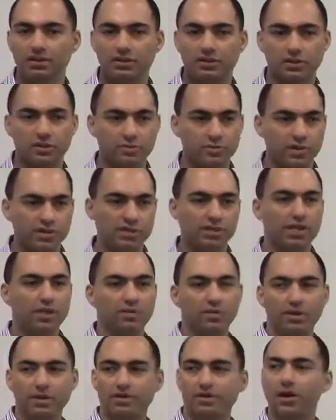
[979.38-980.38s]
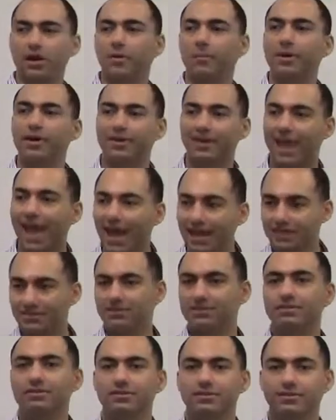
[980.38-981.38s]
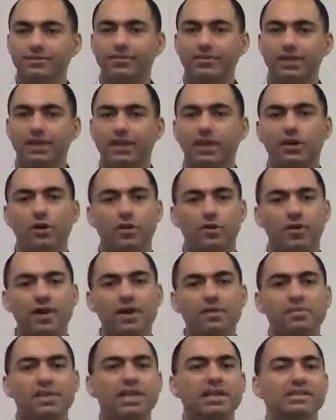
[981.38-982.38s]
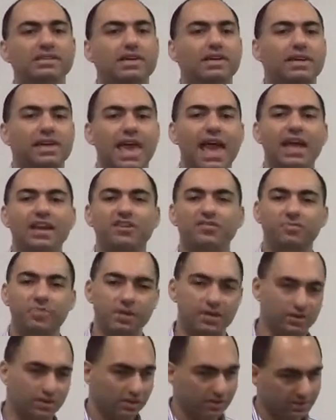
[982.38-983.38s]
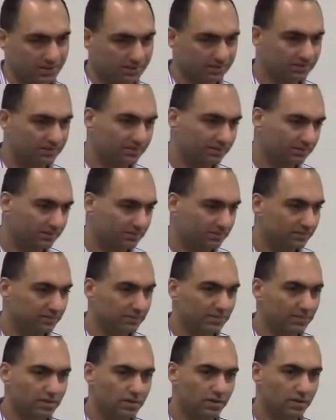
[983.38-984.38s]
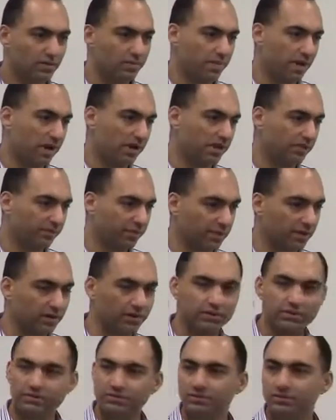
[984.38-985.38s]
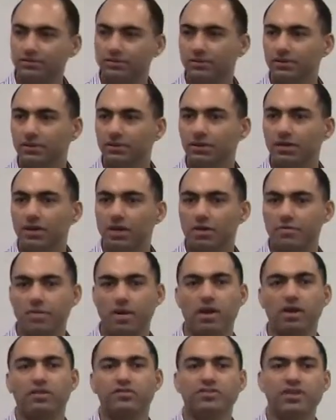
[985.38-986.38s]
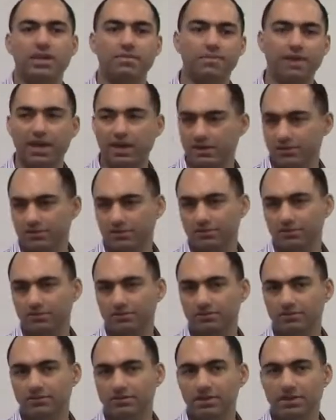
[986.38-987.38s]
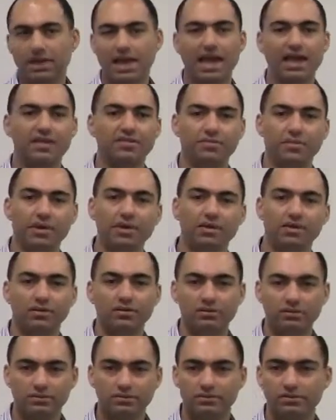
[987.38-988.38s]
So especially when you talk about cans, it already means a can of beer. Or a bottle of beer. A bottle of champagne. A can of beer.